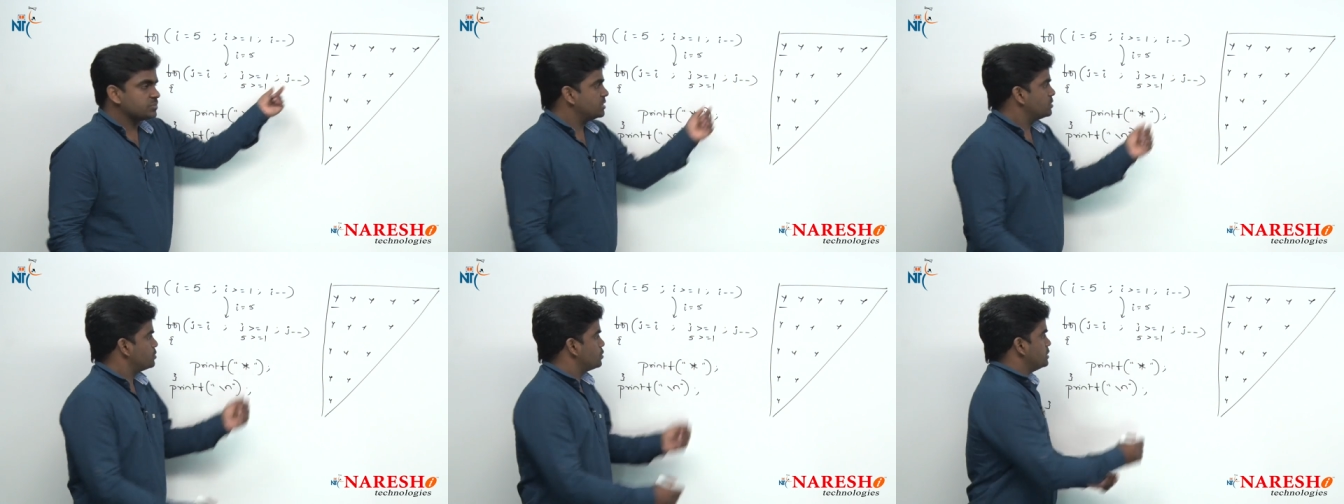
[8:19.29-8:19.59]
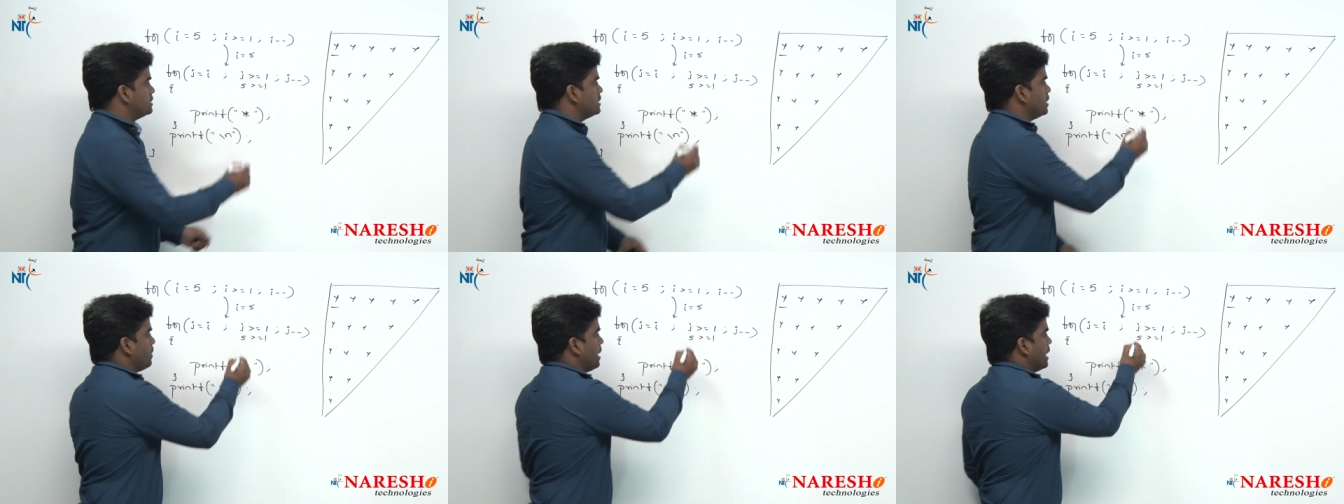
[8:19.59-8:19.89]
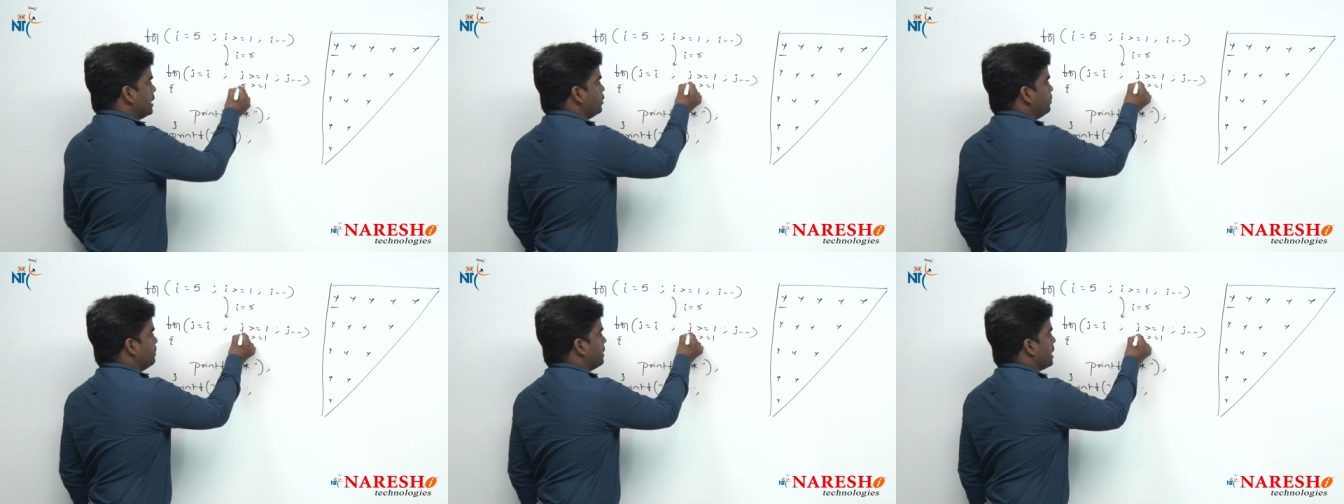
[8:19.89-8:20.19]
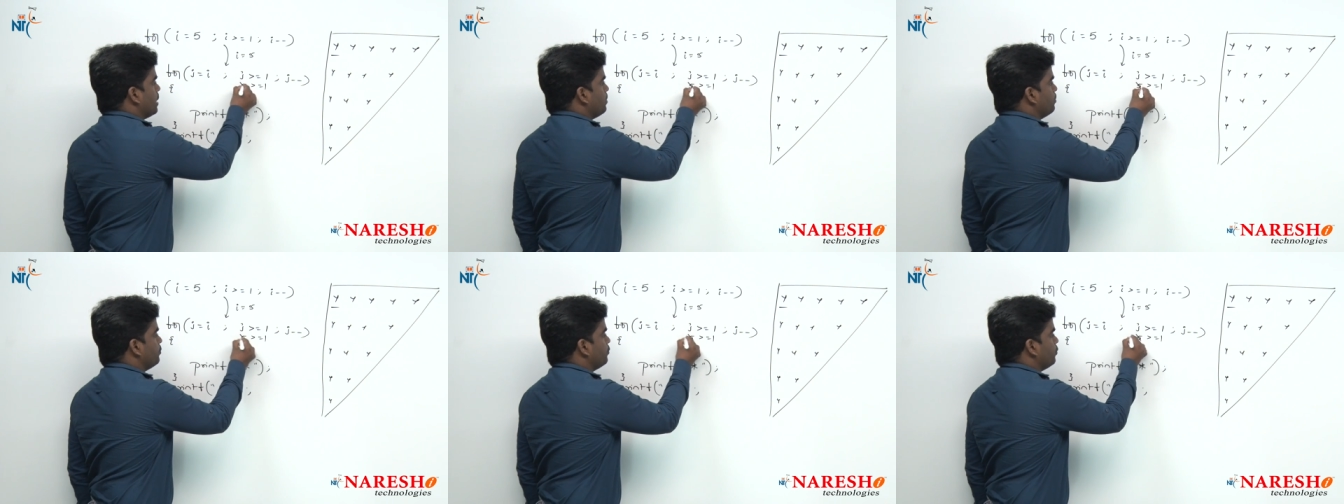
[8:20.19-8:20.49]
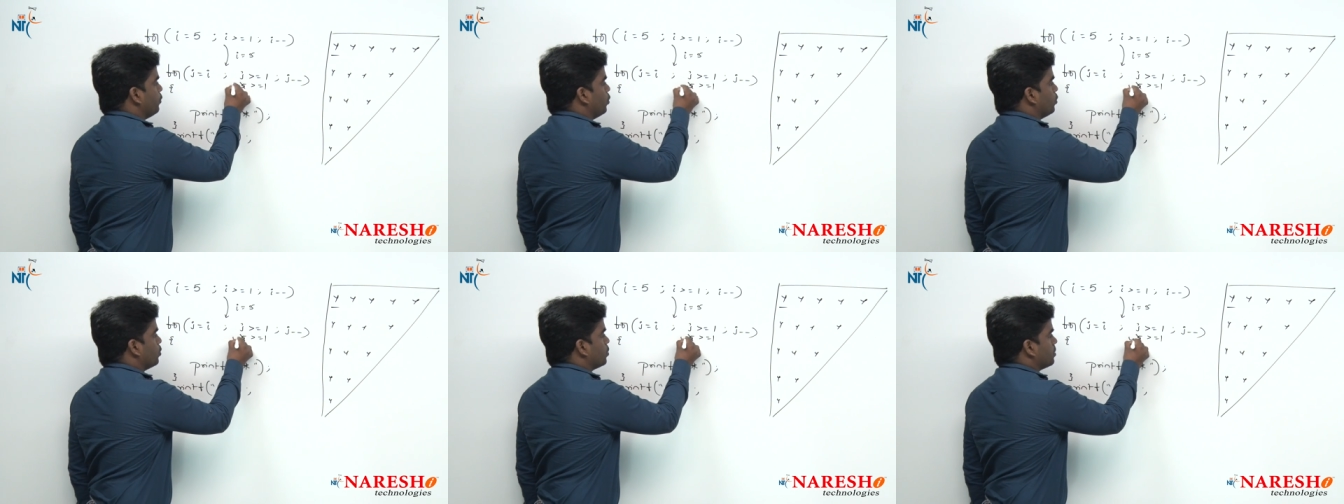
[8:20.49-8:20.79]
So, J value become
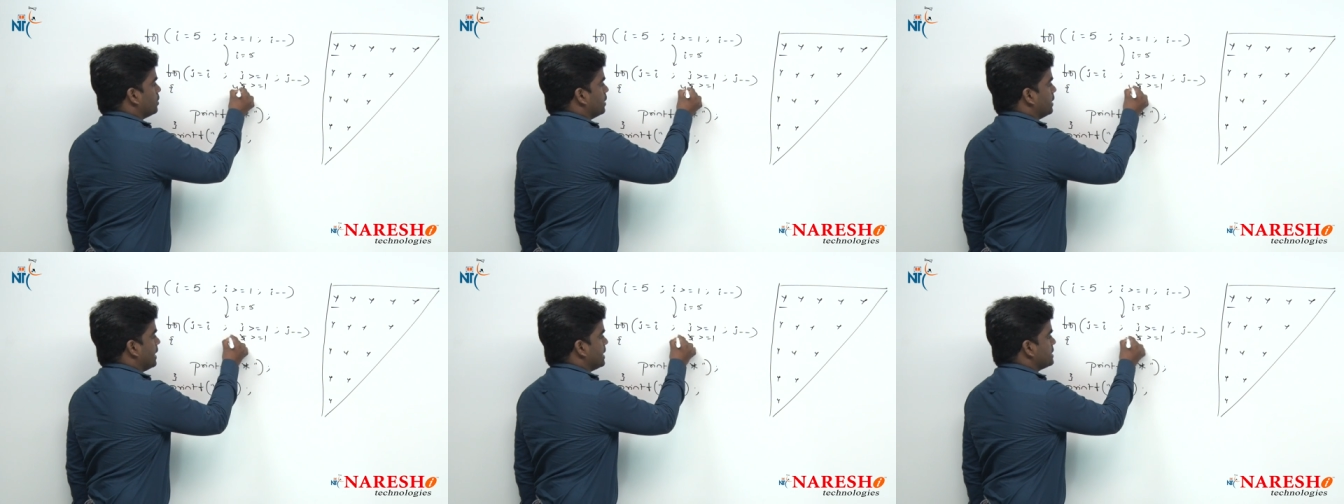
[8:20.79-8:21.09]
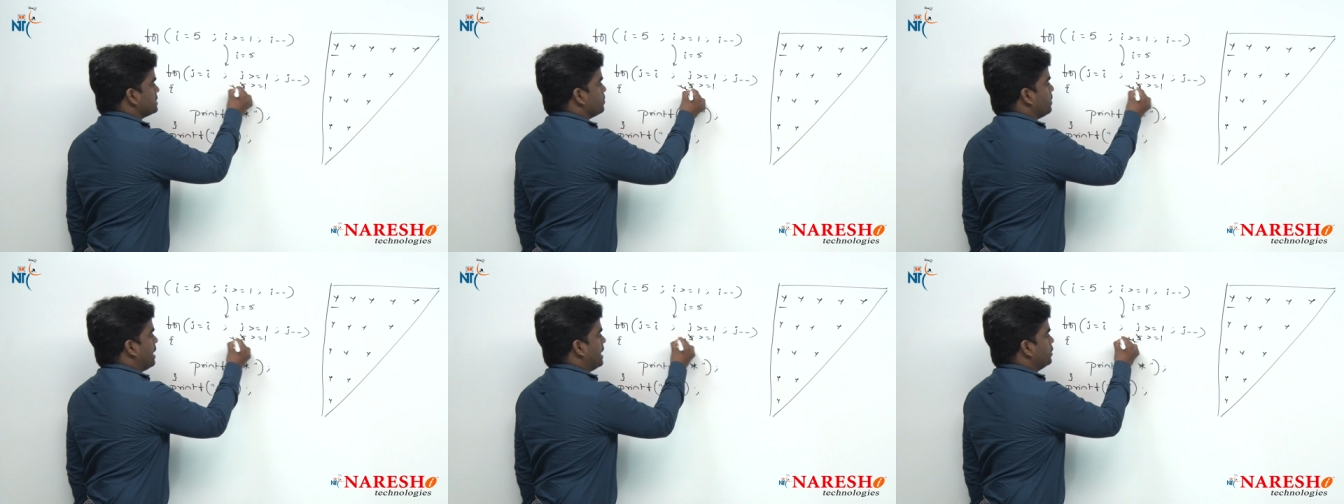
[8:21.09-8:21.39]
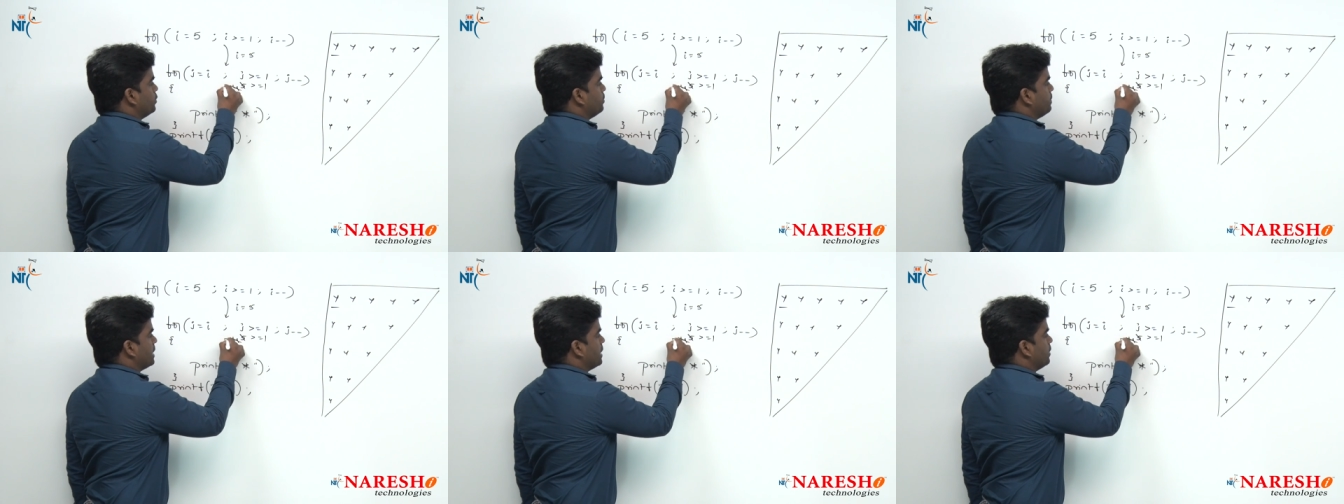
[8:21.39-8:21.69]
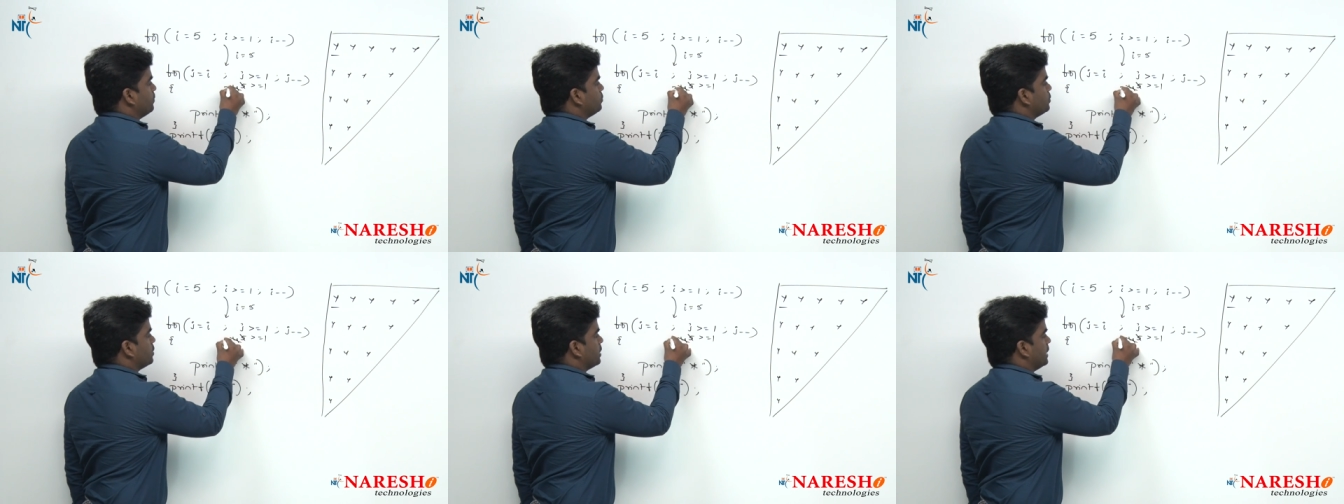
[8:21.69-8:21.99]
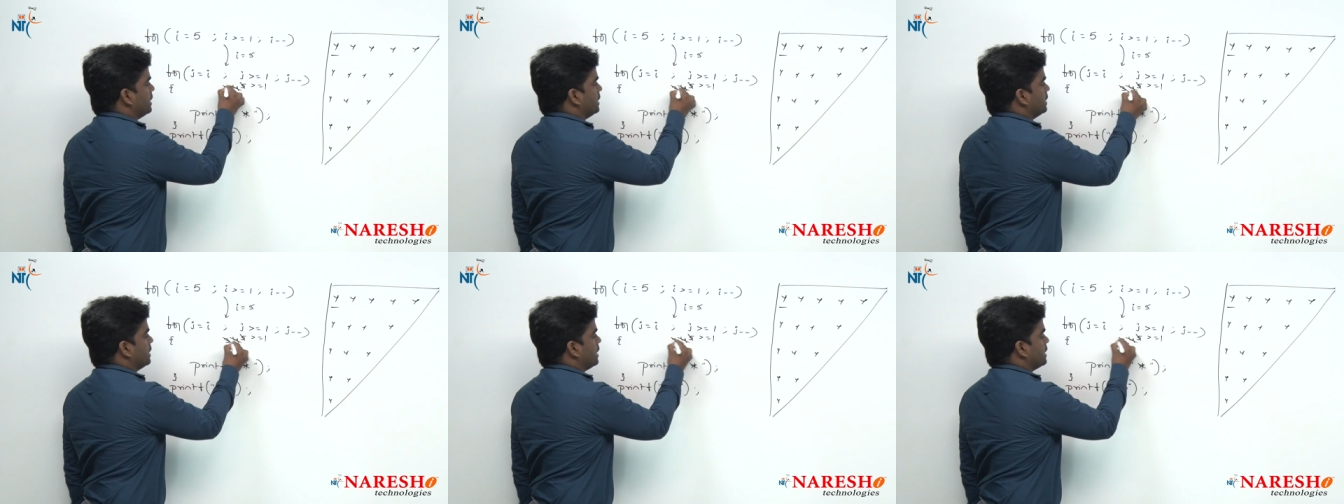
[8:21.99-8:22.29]
4, next value become
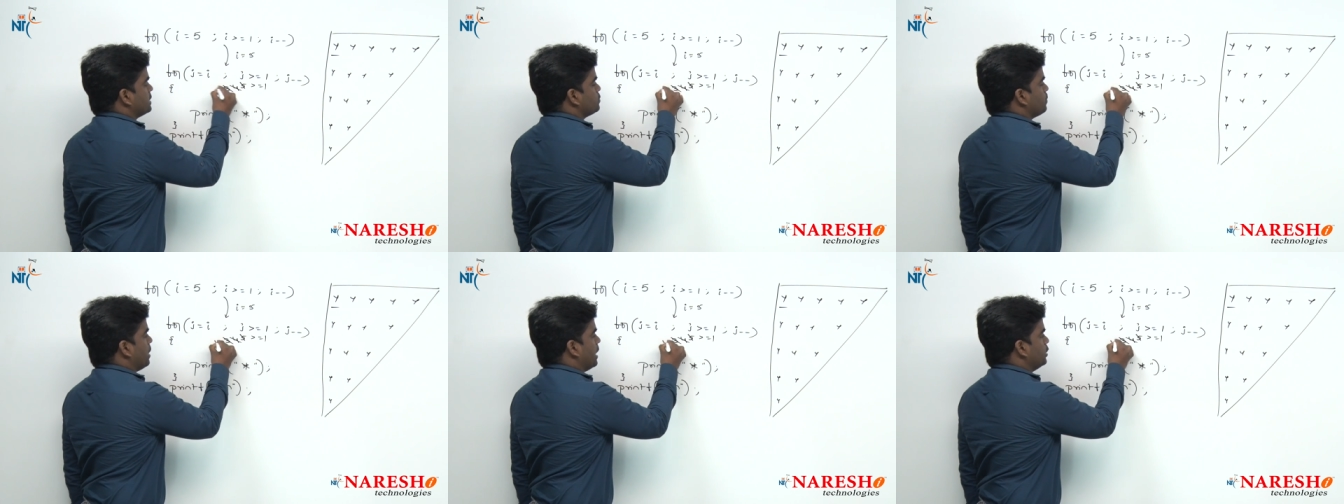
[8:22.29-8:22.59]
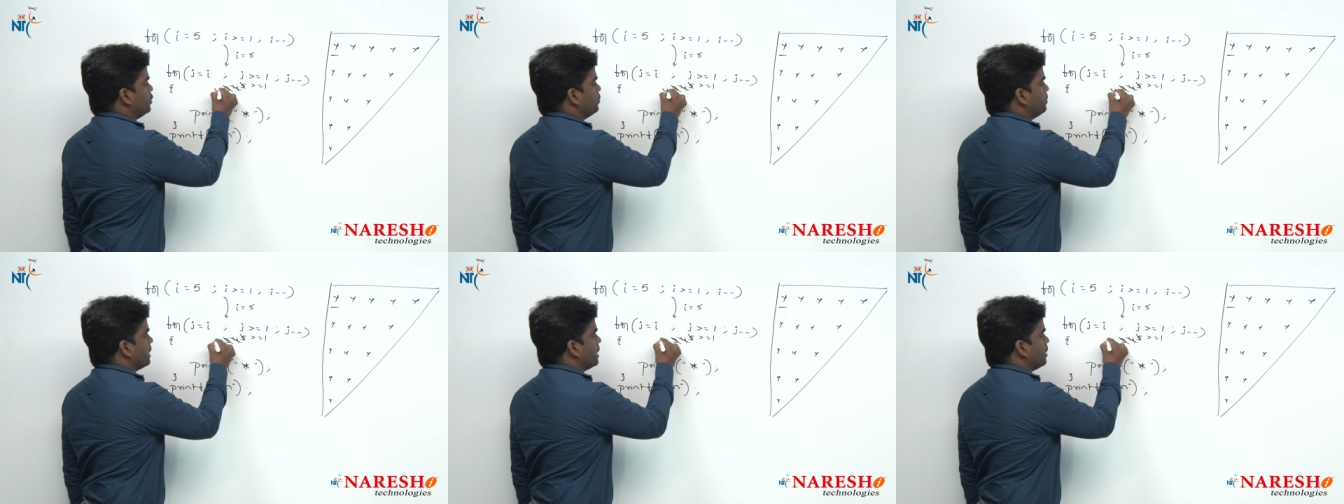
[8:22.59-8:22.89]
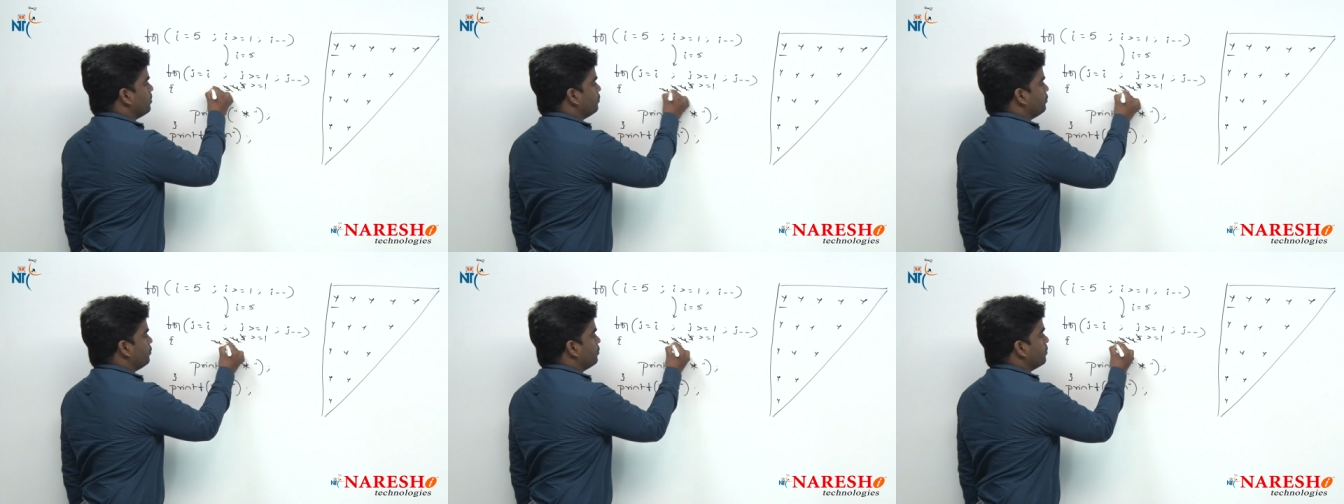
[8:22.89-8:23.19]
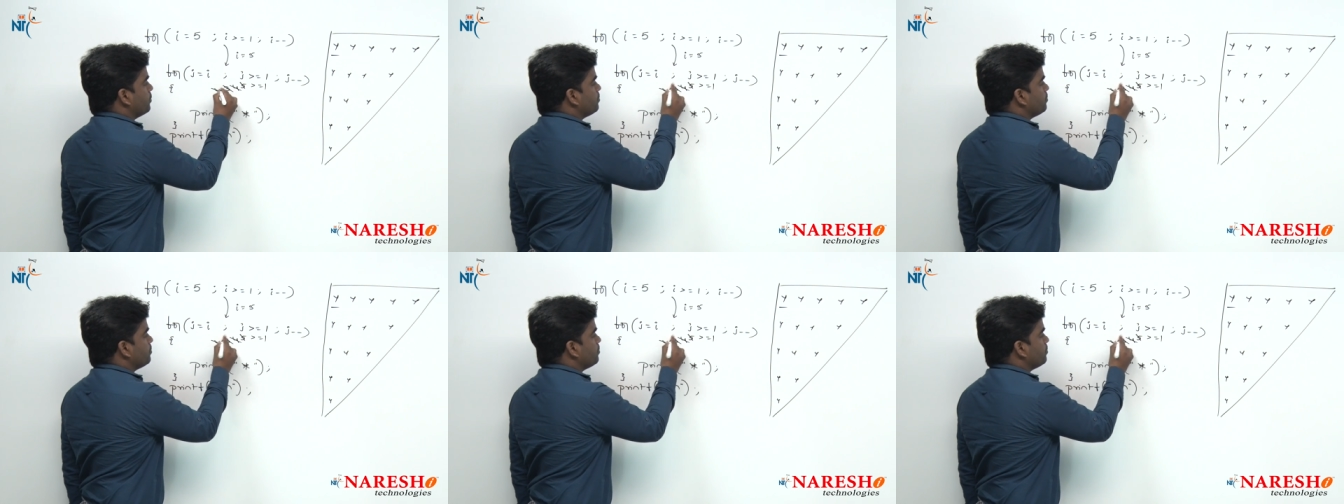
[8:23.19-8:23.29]
3, next value become